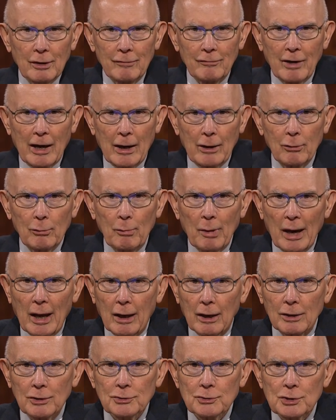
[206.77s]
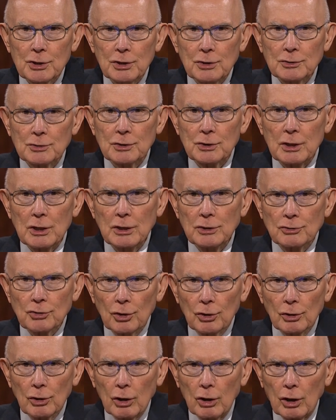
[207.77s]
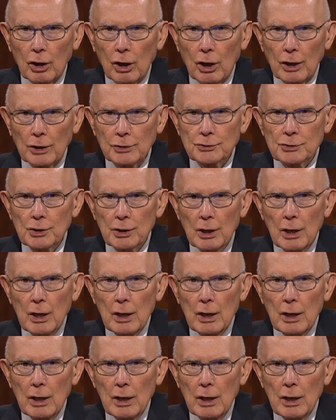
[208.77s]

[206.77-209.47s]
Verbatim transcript: of how to balance his eternal laws